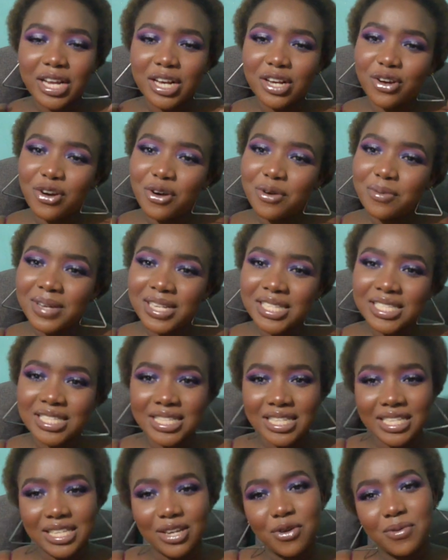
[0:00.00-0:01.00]
and comment in
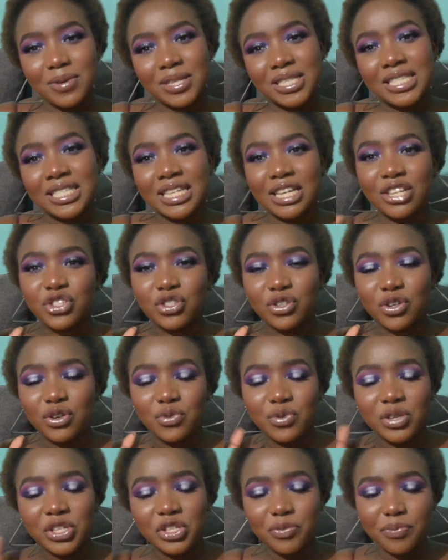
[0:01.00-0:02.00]
the comment section
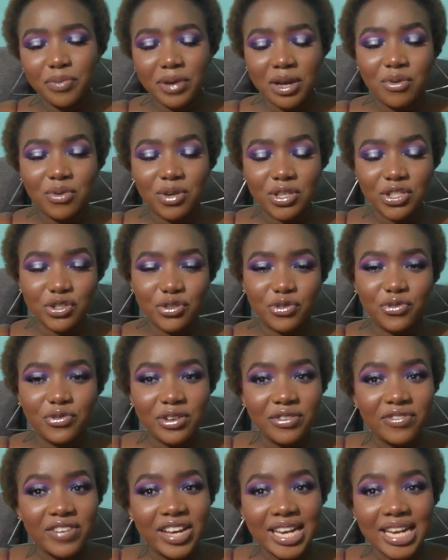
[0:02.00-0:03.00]
which pair was your
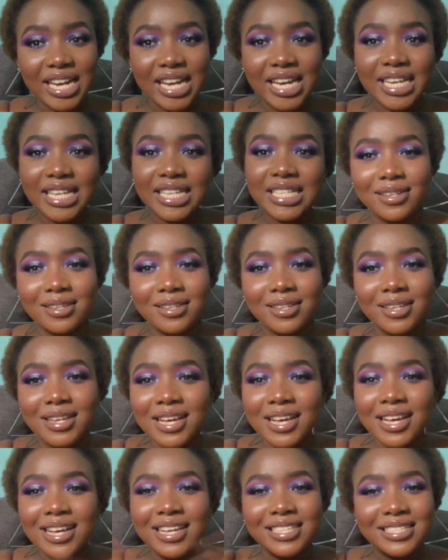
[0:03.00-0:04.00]
favorite
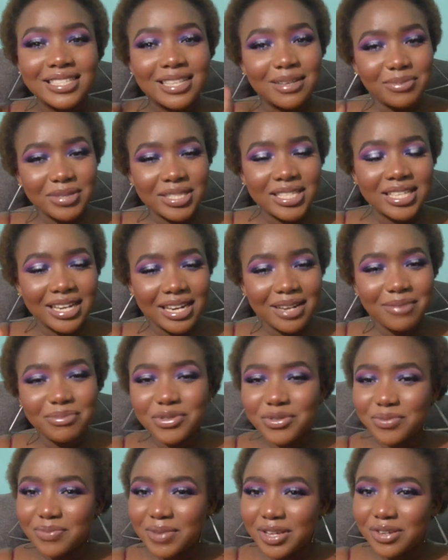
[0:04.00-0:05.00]
subscribe
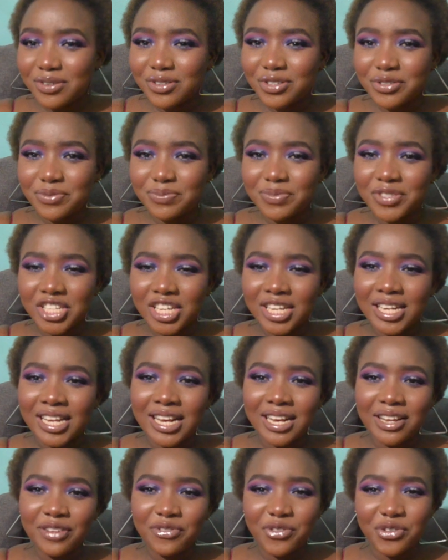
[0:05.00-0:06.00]
to my youtube channel
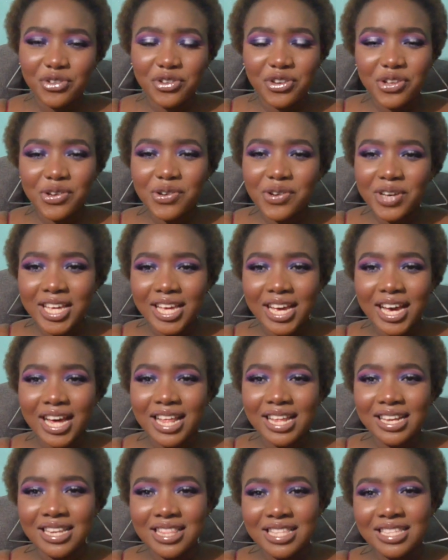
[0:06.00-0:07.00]
if you're new here
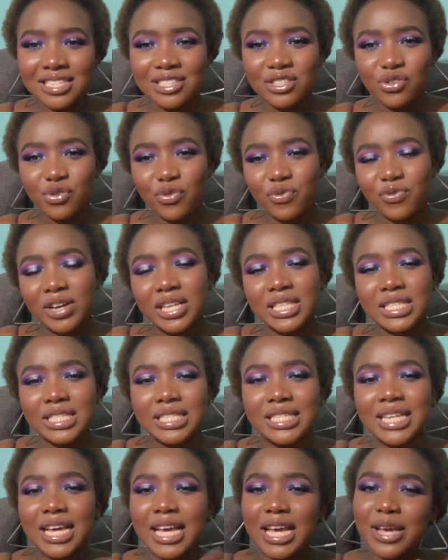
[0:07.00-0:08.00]
and this is your first
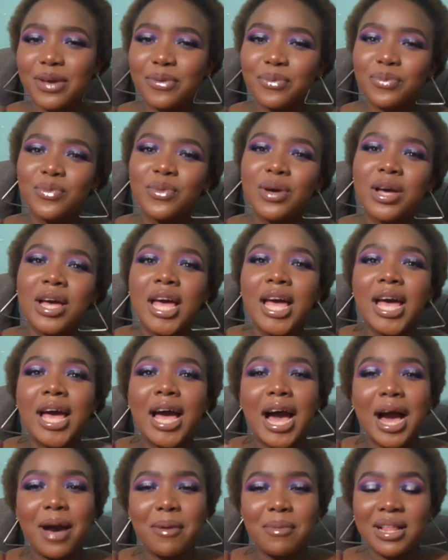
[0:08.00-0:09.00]
time
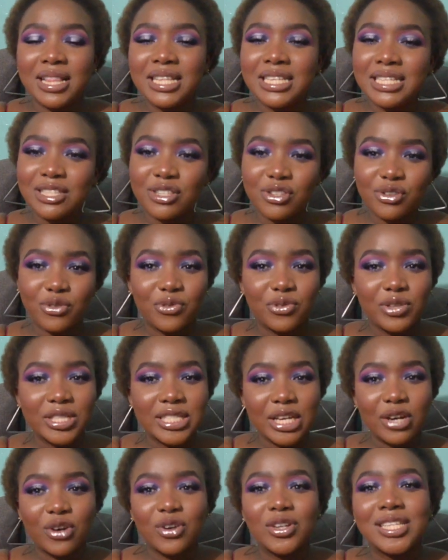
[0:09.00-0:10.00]
ama this is your
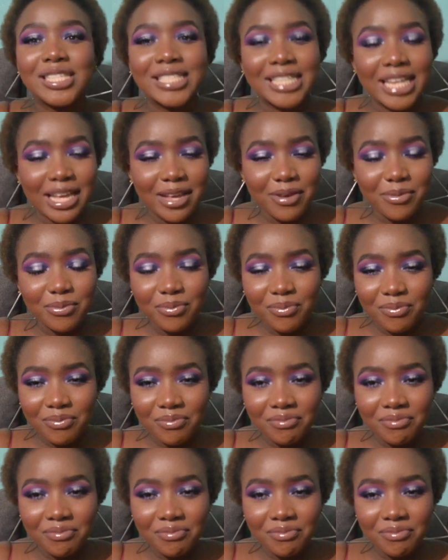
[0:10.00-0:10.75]
second time